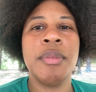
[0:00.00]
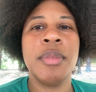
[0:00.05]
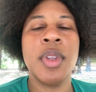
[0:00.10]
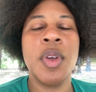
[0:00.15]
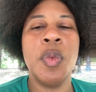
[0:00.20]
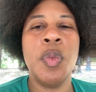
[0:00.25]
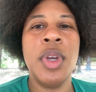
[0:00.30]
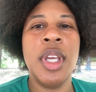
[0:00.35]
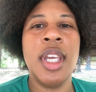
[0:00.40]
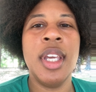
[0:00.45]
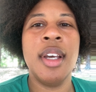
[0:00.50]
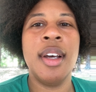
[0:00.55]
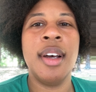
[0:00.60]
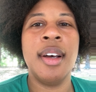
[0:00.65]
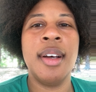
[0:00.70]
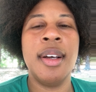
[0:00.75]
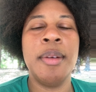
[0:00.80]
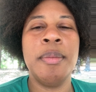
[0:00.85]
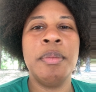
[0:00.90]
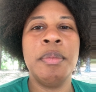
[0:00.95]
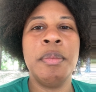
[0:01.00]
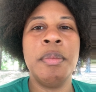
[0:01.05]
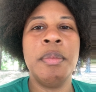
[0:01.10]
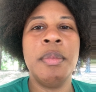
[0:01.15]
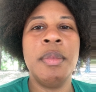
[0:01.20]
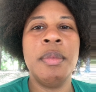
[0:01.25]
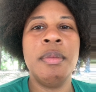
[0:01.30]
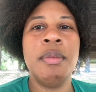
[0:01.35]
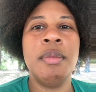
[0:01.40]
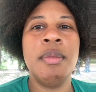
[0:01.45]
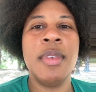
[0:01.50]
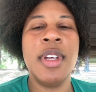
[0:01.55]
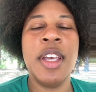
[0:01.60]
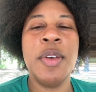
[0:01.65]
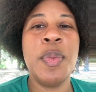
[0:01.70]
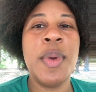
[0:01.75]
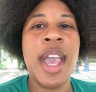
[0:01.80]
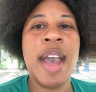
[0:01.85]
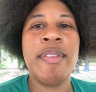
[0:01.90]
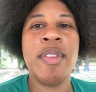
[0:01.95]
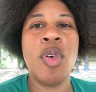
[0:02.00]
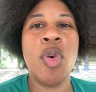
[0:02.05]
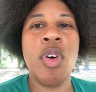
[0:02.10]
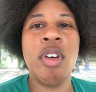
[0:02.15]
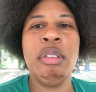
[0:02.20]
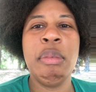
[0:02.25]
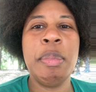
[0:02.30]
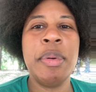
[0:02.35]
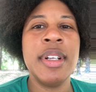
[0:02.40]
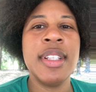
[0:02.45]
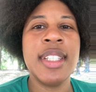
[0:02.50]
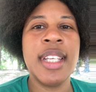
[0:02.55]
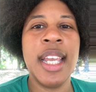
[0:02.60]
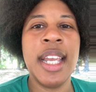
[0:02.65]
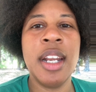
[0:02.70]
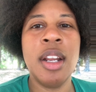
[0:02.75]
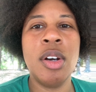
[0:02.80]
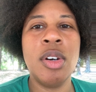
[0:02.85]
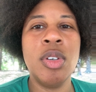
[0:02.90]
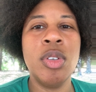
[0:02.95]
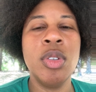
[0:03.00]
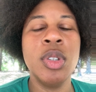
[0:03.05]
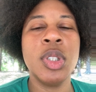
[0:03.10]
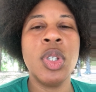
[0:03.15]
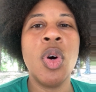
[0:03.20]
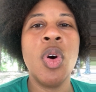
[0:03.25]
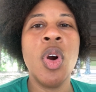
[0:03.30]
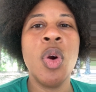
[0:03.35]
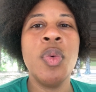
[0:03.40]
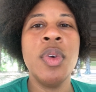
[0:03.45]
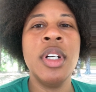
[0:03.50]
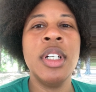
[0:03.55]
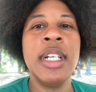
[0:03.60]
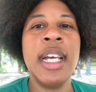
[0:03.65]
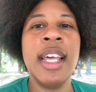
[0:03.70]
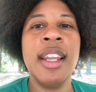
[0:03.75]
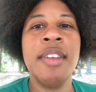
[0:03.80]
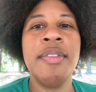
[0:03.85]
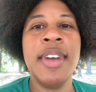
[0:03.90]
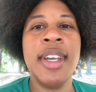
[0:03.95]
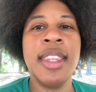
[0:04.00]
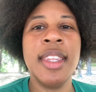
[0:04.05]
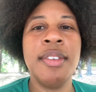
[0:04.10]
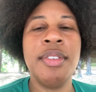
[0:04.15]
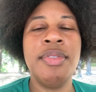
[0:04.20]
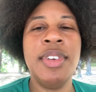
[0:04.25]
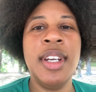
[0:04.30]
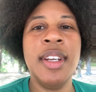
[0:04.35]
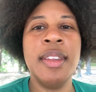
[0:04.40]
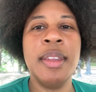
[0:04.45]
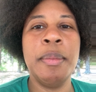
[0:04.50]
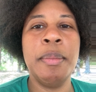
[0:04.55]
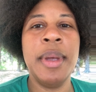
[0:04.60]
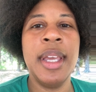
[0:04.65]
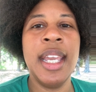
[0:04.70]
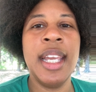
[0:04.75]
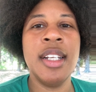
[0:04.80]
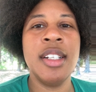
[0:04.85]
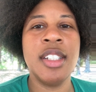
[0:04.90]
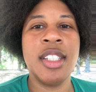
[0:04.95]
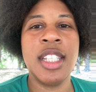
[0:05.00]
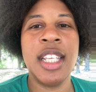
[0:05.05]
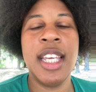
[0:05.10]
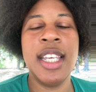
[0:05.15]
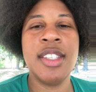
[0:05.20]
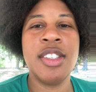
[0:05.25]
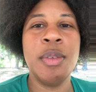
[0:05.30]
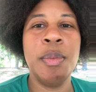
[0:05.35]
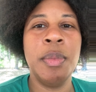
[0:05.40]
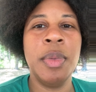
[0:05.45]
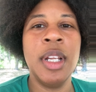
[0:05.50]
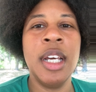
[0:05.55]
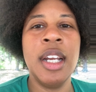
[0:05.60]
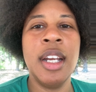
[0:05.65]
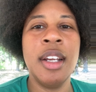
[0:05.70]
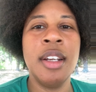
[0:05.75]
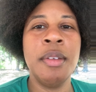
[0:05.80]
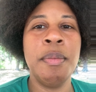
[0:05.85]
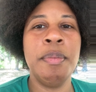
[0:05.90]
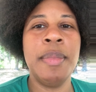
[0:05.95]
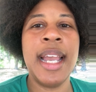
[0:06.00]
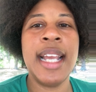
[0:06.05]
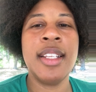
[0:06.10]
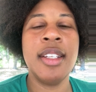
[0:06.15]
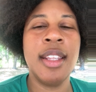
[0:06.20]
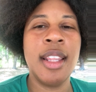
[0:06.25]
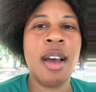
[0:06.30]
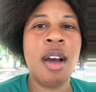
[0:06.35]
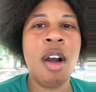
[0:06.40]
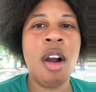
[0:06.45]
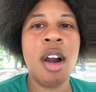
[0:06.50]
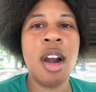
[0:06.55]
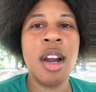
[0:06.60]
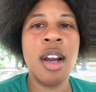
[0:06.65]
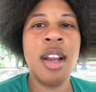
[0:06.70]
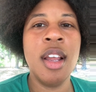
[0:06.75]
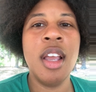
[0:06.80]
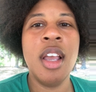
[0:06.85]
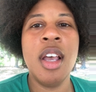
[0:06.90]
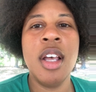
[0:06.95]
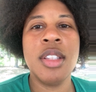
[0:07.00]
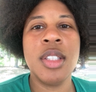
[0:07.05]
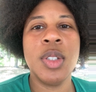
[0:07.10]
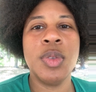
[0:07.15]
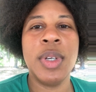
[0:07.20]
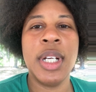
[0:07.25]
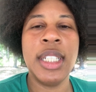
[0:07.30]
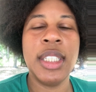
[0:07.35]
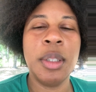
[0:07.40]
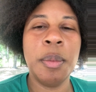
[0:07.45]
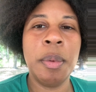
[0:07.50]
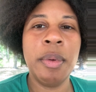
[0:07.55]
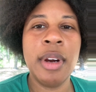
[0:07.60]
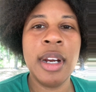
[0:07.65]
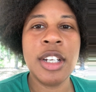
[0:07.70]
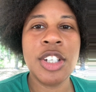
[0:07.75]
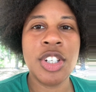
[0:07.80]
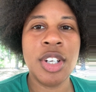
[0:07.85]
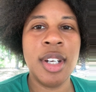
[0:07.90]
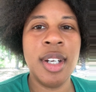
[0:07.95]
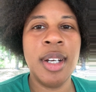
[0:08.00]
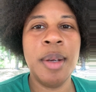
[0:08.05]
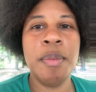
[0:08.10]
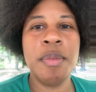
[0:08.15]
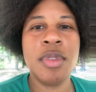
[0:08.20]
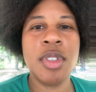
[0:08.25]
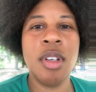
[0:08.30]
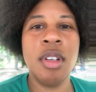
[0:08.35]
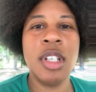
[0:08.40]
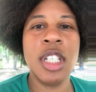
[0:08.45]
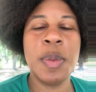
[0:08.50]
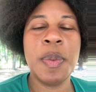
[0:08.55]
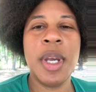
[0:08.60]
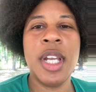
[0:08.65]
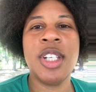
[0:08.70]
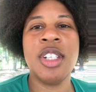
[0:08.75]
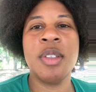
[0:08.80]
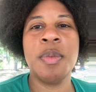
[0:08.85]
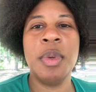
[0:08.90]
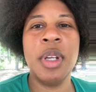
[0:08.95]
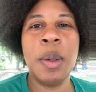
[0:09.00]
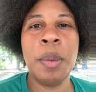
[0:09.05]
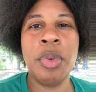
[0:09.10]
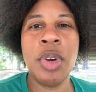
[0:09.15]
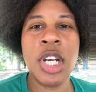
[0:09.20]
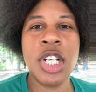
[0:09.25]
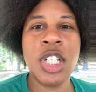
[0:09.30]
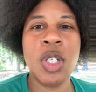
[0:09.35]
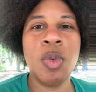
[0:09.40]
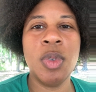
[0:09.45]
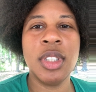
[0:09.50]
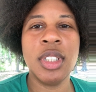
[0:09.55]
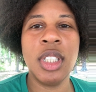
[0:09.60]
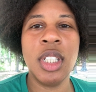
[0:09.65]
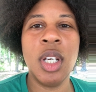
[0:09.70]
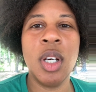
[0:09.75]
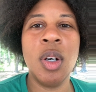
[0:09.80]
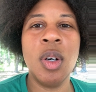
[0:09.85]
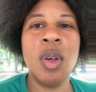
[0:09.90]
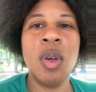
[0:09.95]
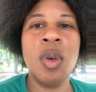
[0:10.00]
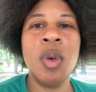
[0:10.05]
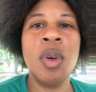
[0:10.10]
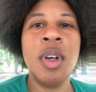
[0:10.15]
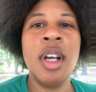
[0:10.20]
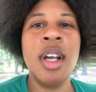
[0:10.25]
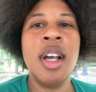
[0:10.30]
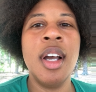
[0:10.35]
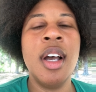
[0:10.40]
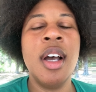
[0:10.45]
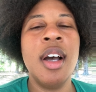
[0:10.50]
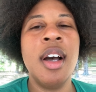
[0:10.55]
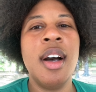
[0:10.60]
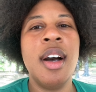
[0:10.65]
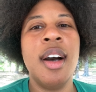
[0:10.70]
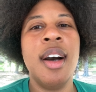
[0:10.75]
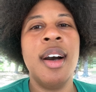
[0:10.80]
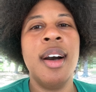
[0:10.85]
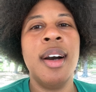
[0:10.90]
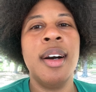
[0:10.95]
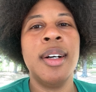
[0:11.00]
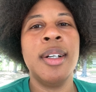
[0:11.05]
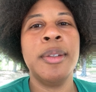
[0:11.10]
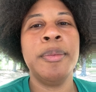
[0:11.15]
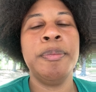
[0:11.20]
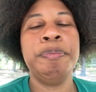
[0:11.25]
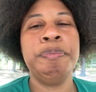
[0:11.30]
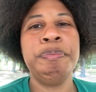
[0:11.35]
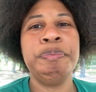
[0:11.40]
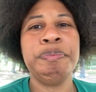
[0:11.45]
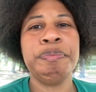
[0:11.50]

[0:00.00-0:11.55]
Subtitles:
We If we have an order, we put TED holds, or we'll elevate the feet of the bed just to get some blood back to the heart to raise the pressure up. So this patient's blood pressure was low, and